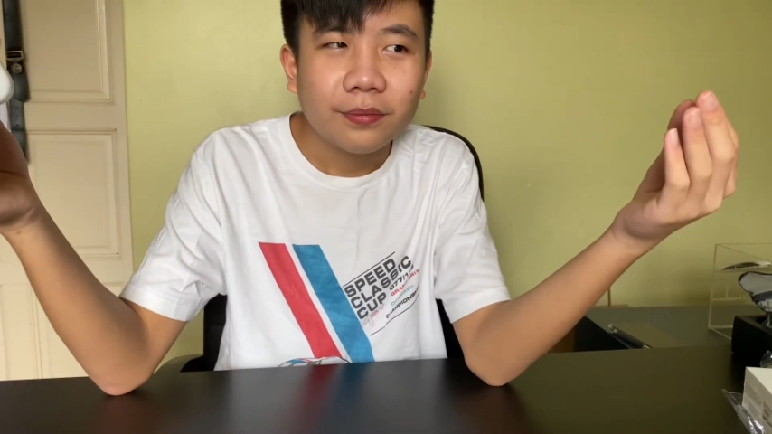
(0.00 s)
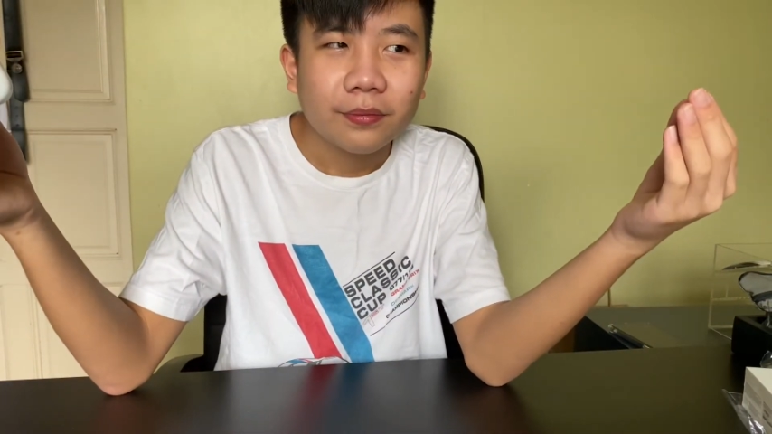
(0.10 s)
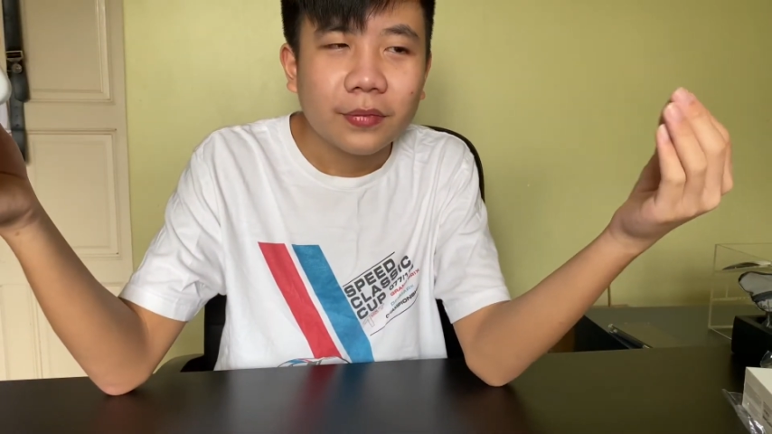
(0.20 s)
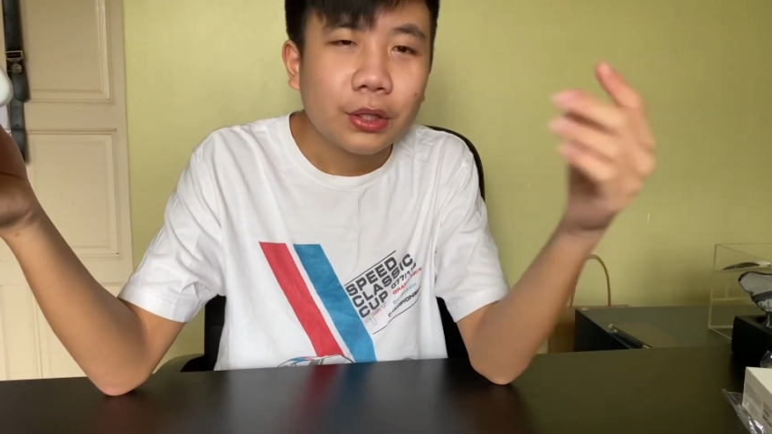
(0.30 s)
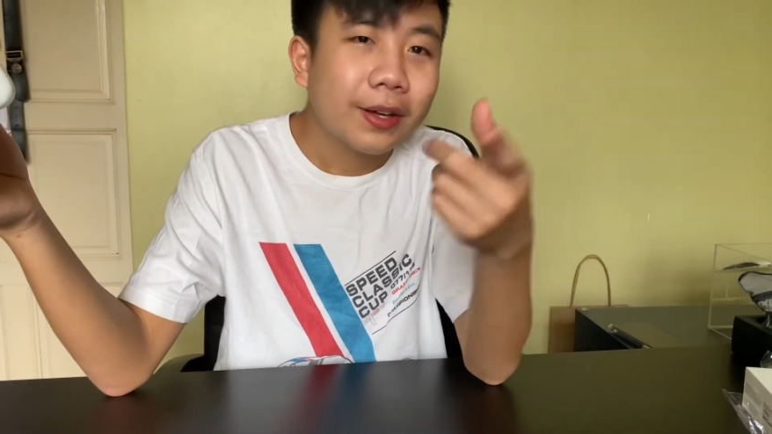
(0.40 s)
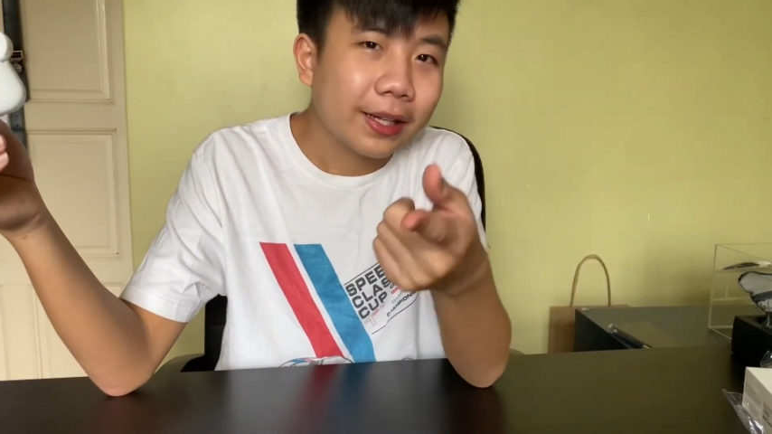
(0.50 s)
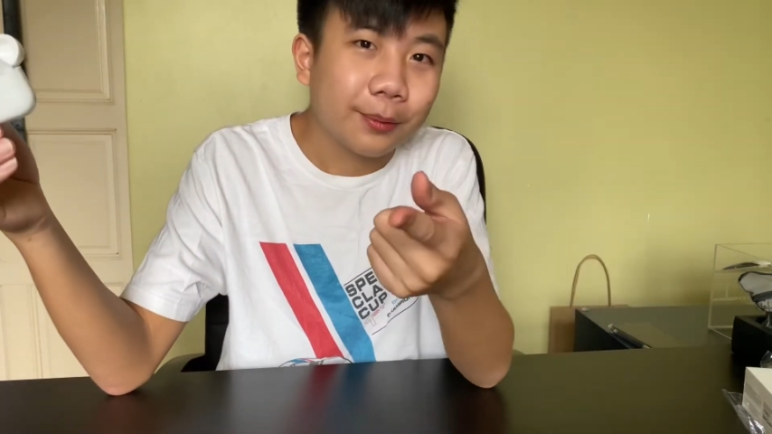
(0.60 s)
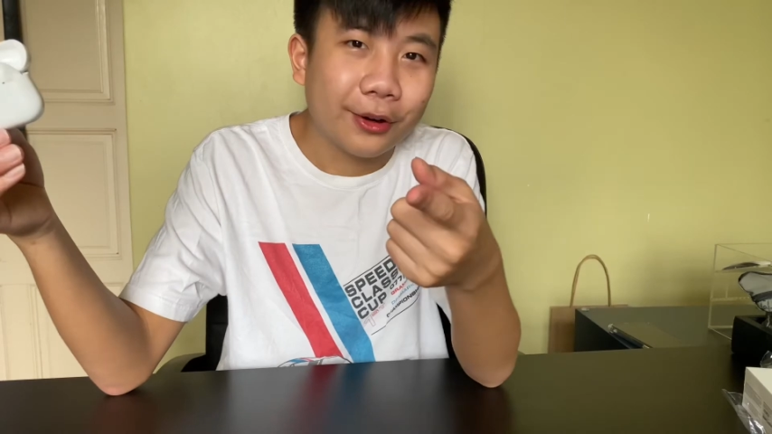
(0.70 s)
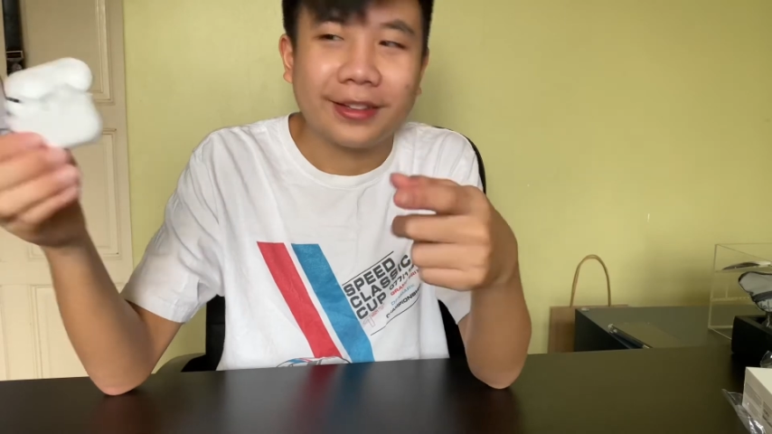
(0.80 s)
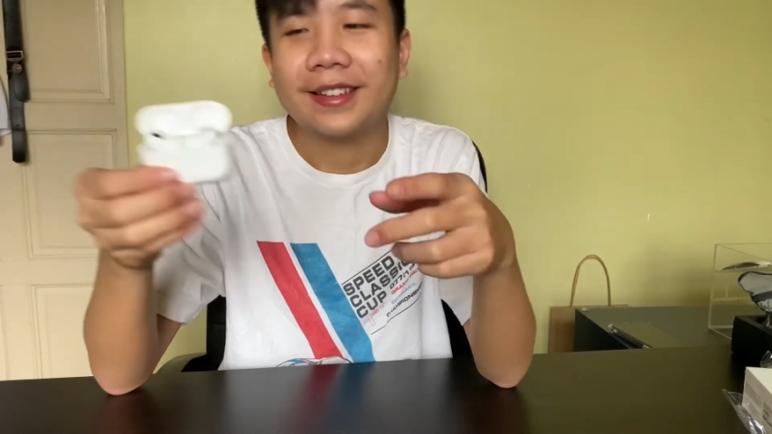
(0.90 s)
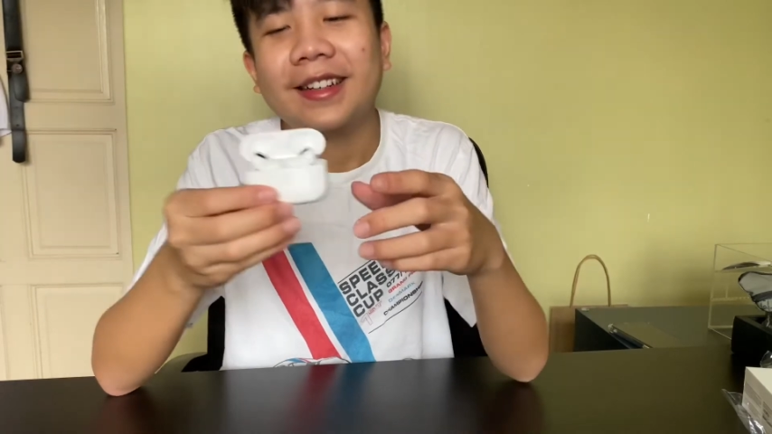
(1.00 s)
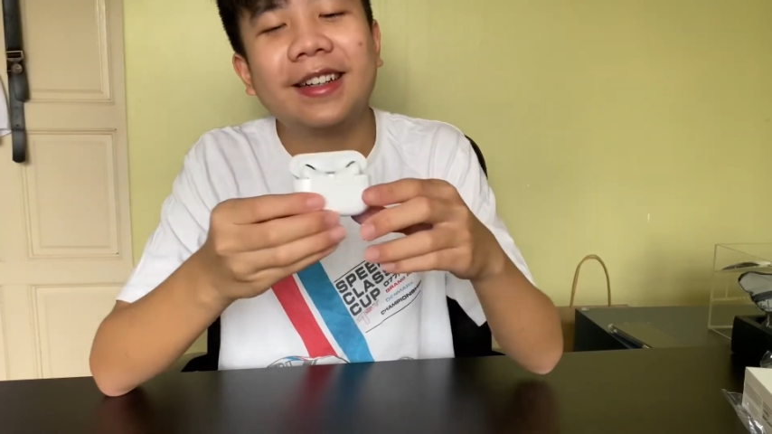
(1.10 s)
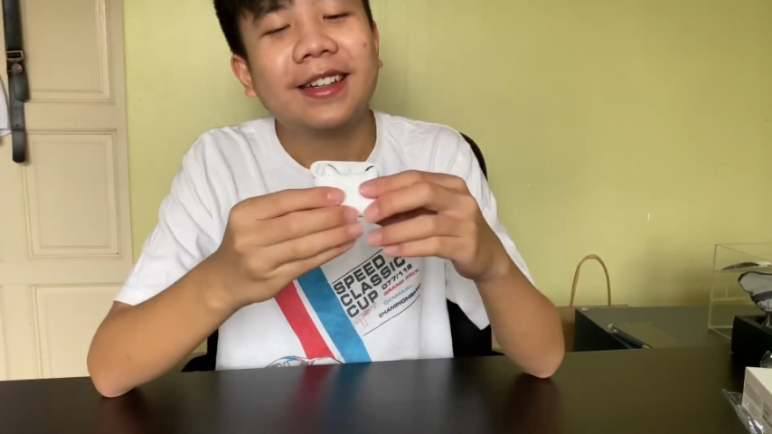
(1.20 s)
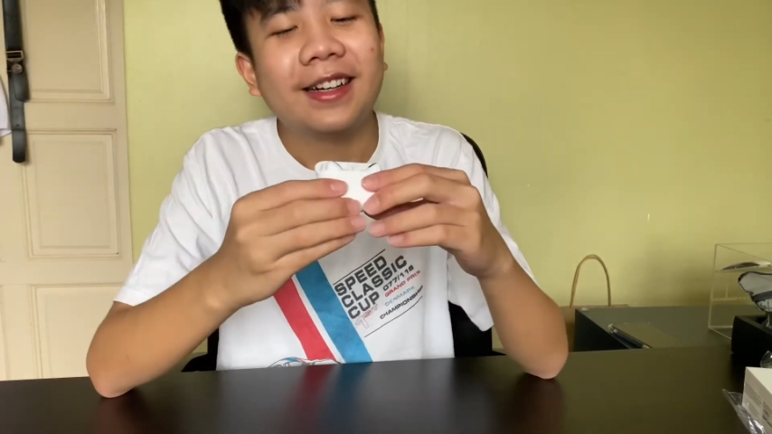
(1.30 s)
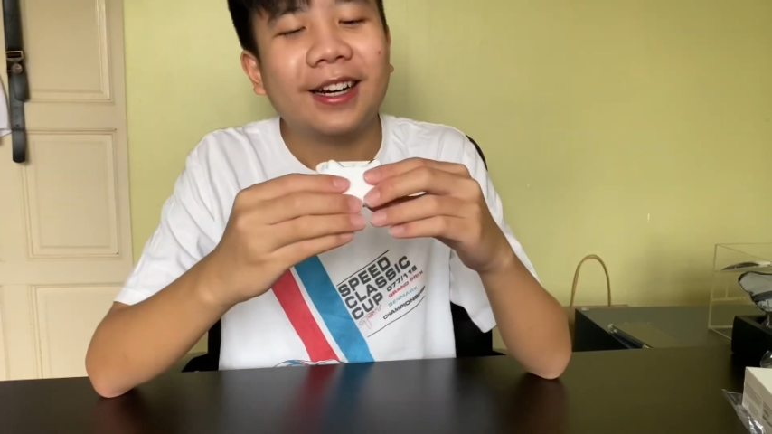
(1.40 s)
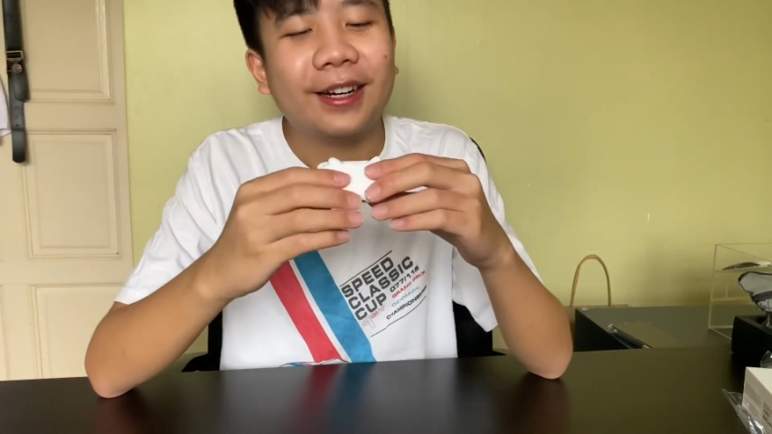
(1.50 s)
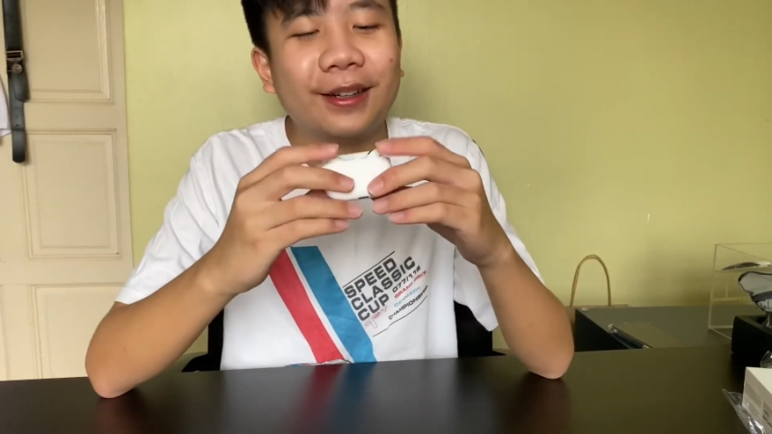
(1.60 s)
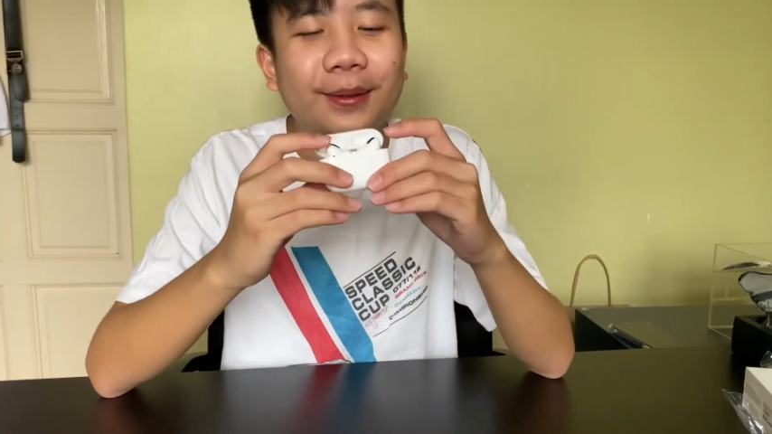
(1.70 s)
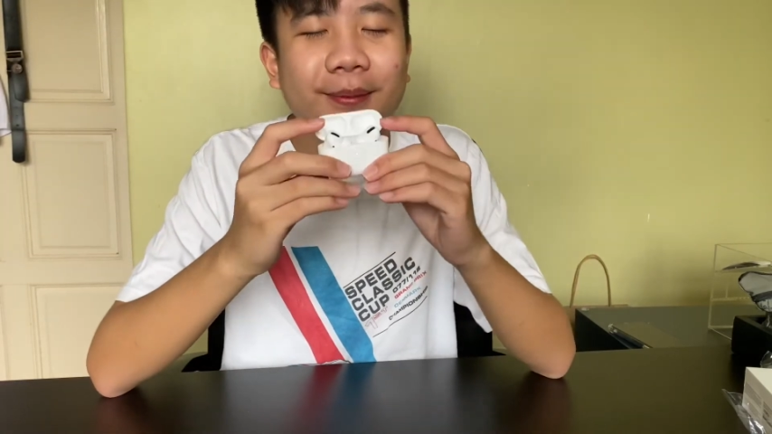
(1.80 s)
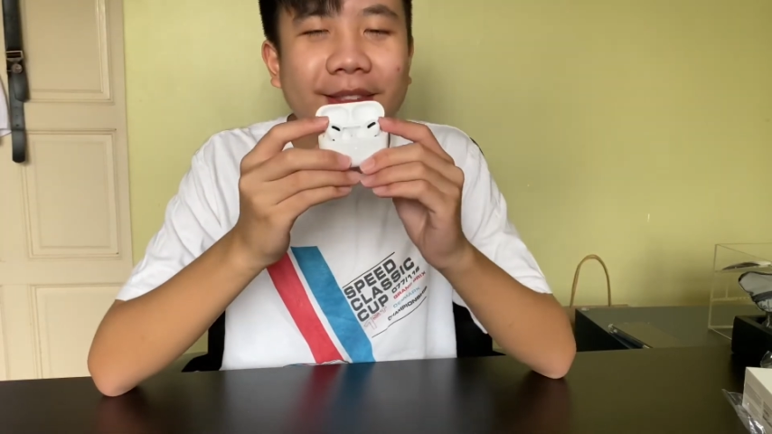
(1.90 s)
you get the point.
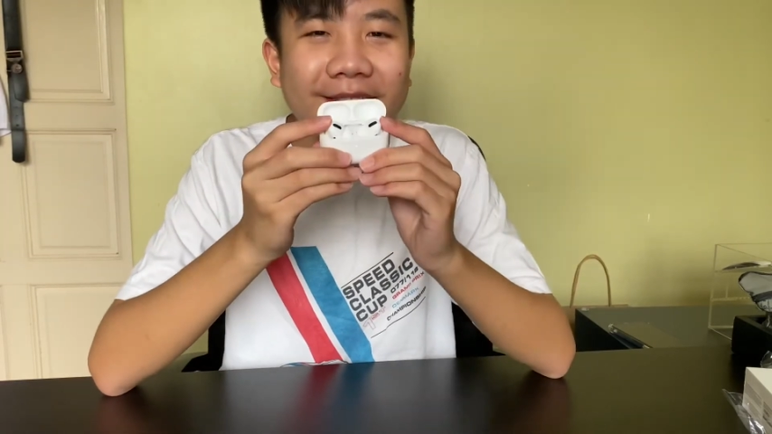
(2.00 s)
So